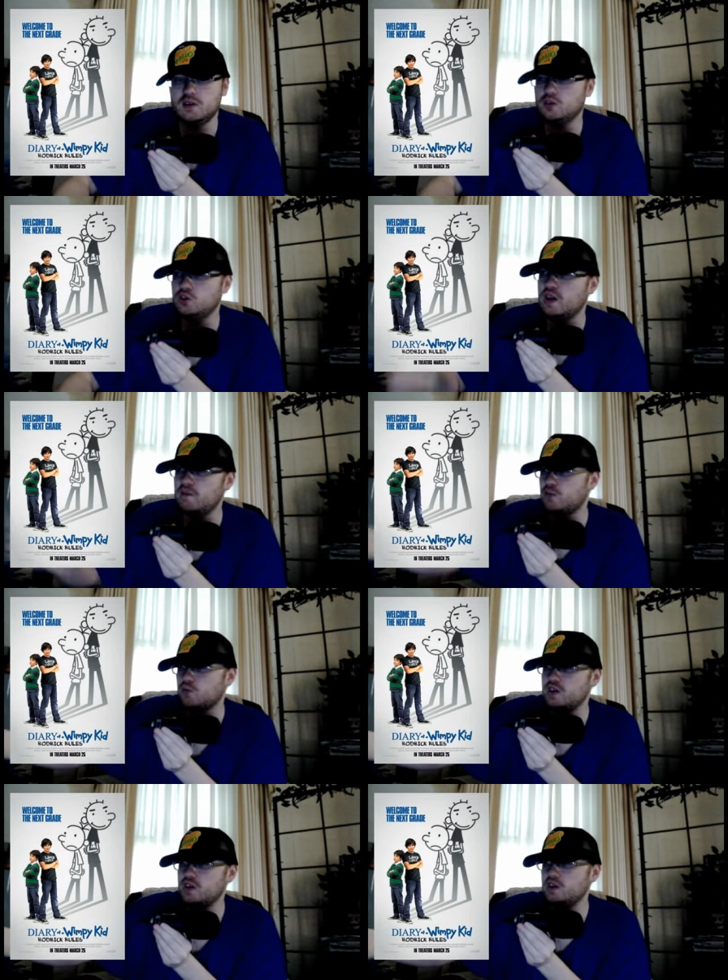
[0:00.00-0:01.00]
You have
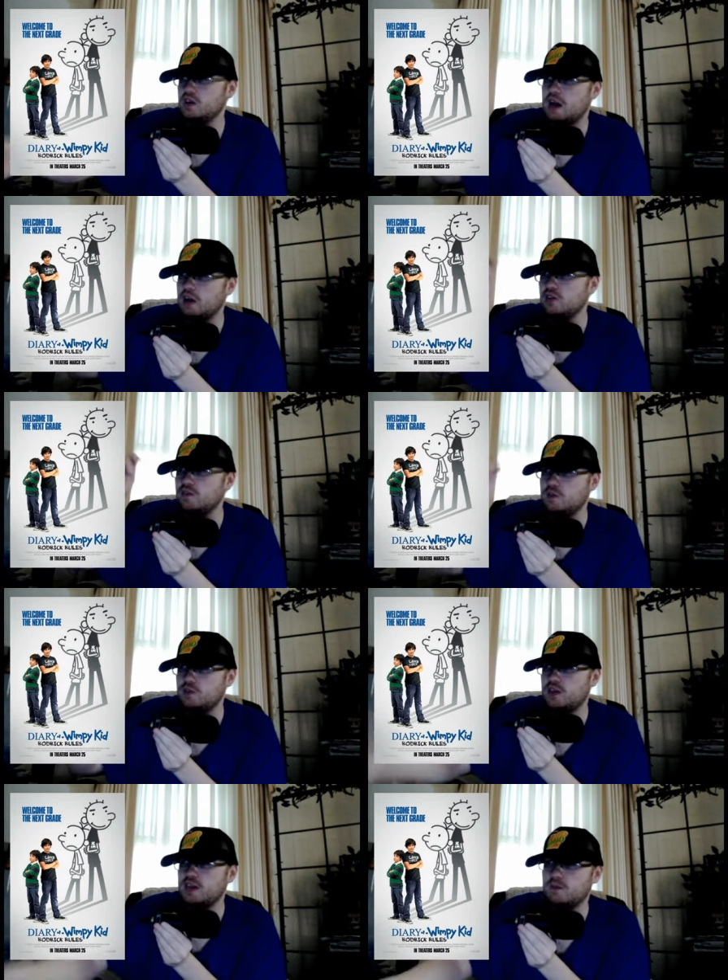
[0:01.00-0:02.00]
three, I'll give you
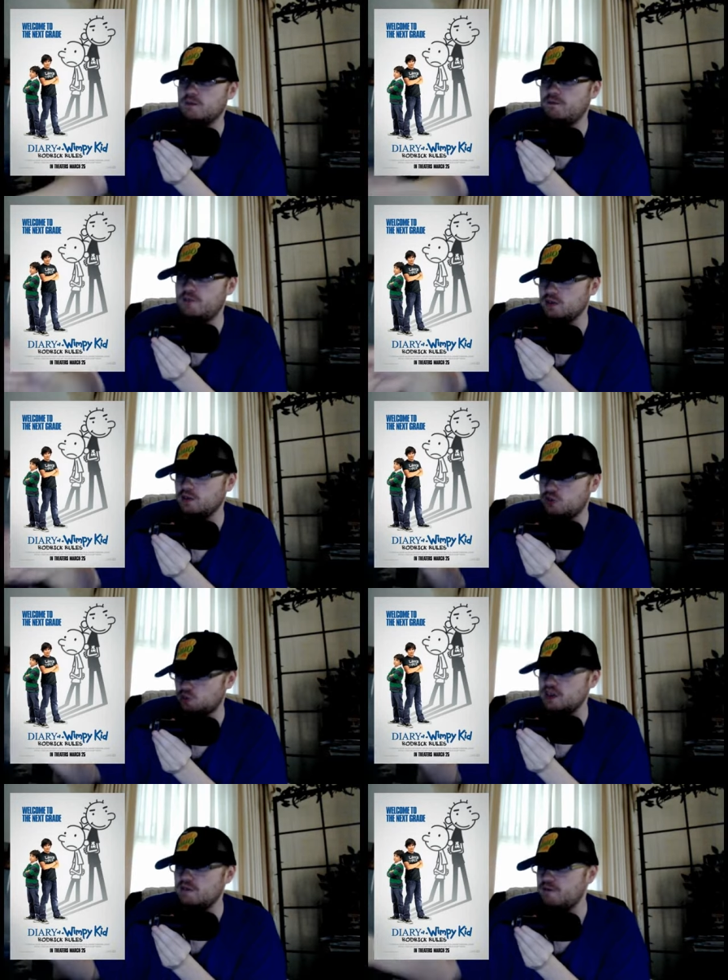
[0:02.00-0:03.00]
th f
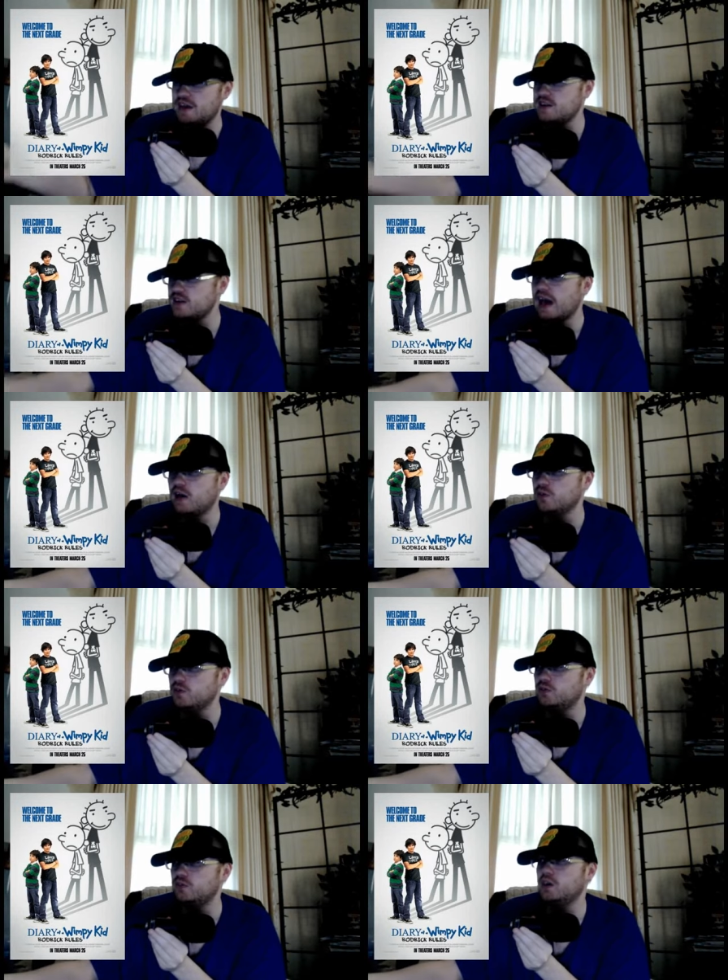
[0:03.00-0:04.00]
three fake
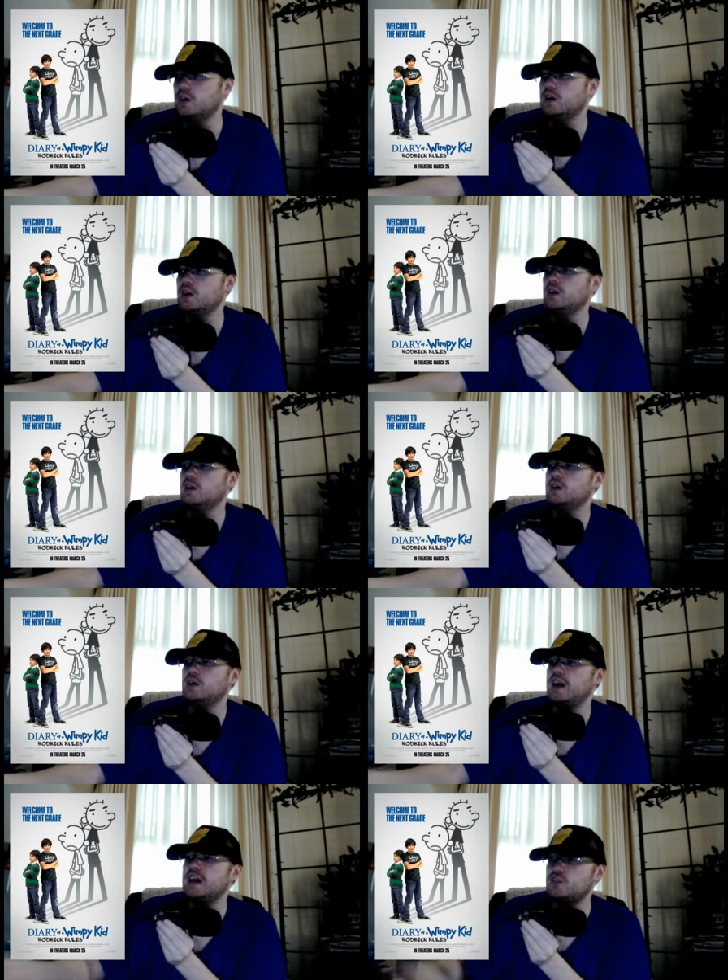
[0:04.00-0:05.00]
dollars,
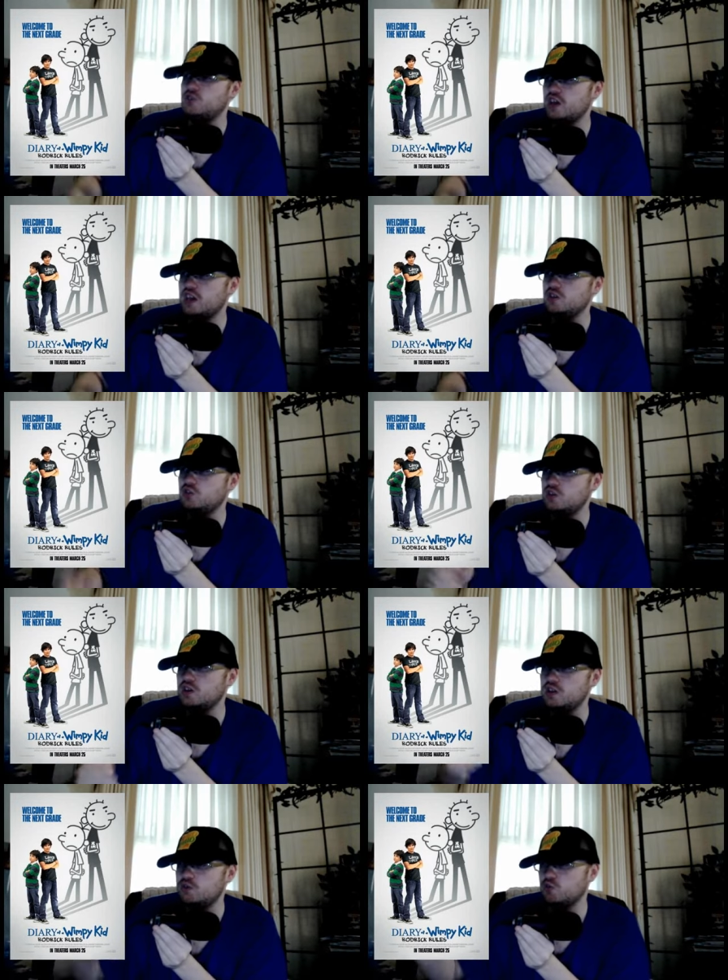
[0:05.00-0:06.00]
and it's changed, you
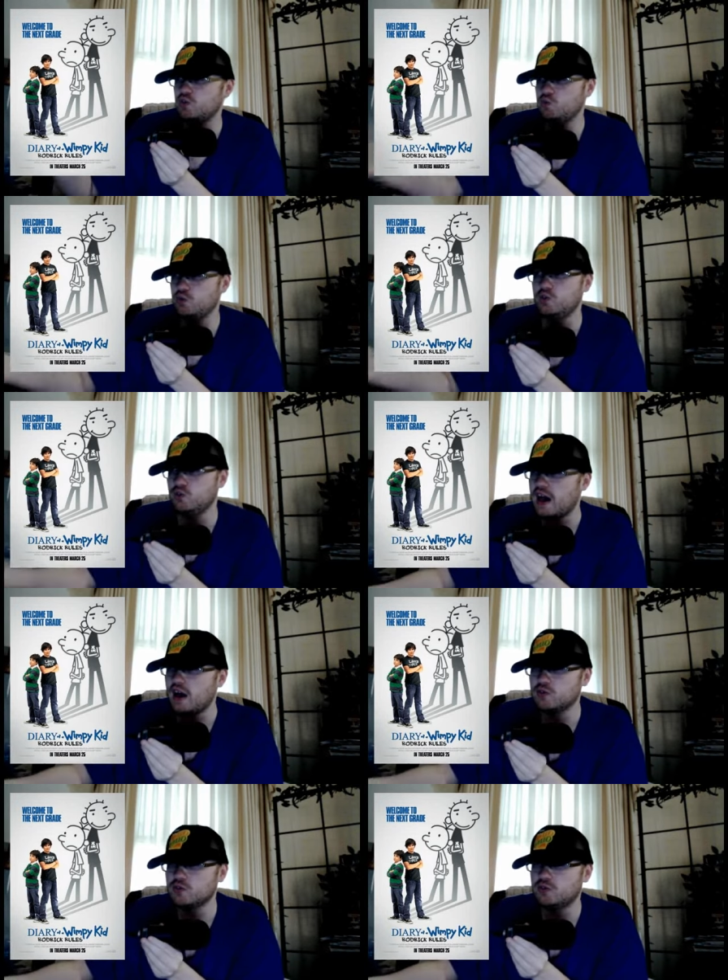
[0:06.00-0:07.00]
get three real
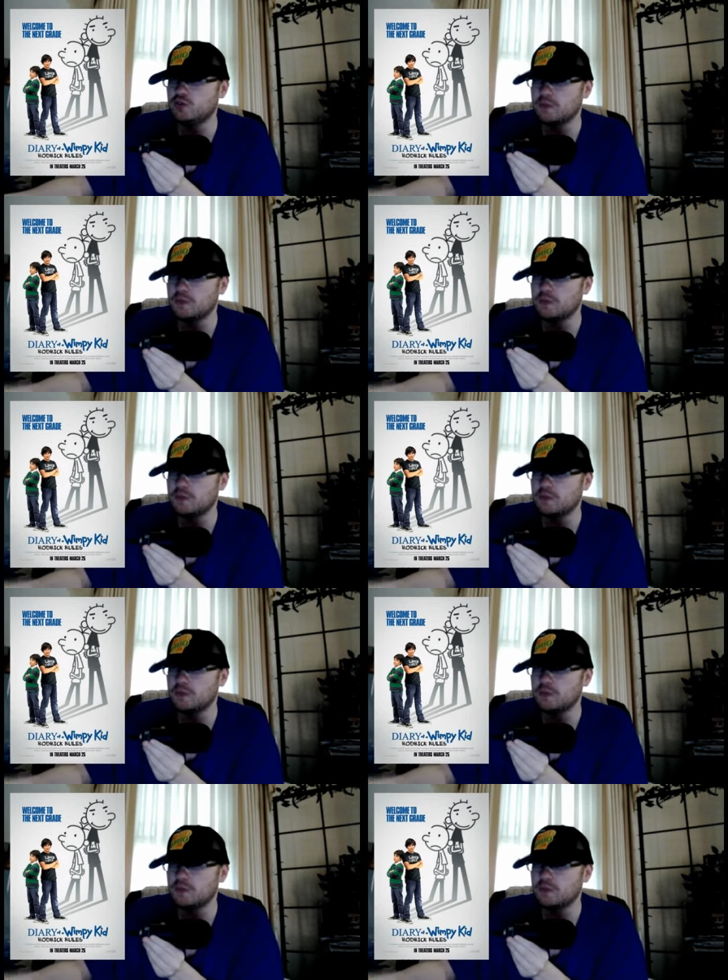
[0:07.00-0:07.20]
dollars.